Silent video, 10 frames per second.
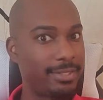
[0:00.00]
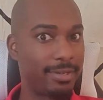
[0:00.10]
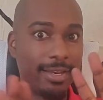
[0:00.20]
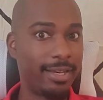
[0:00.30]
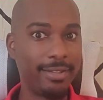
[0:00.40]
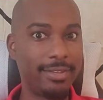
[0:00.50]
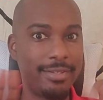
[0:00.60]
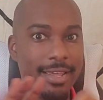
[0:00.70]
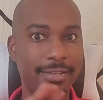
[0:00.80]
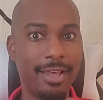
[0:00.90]
not
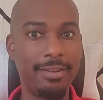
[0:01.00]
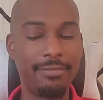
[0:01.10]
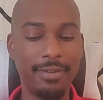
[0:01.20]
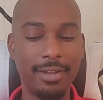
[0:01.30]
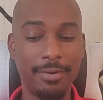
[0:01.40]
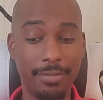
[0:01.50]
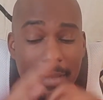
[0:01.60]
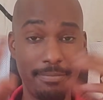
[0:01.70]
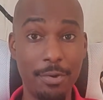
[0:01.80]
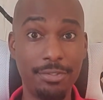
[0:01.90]
anything that a lot of or
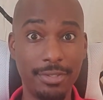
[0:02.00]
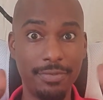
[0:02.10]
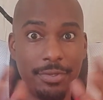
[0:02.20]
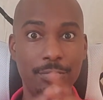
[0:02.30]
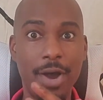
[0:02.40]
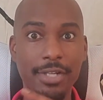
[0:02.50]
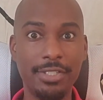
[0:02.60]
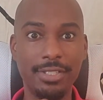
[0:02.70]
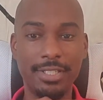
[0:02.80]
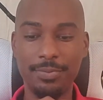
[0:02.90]
that most of you
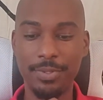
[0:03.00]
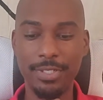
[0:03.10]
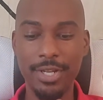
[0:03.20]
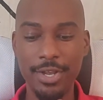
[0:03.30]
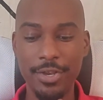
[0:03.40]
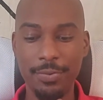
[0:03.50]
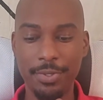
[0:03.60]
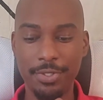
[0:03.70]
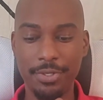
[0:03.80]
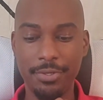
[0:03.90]
watching this would
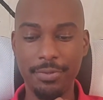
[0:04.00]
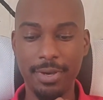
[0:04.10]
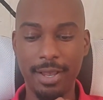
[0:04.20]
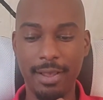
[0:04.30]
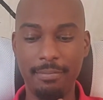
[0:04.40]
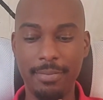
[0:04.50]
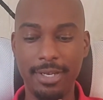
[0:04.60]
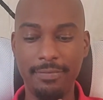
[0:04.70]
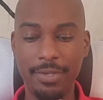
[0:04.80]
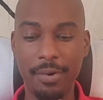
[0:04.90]
do.
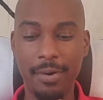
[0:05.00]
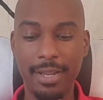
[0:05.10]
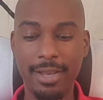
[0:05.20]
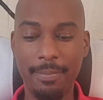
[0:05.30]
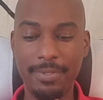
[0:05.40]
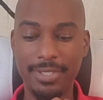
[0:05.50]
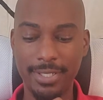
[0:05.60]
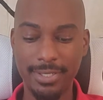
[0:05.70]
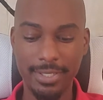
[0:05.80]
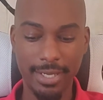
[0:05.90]
But if you are a competent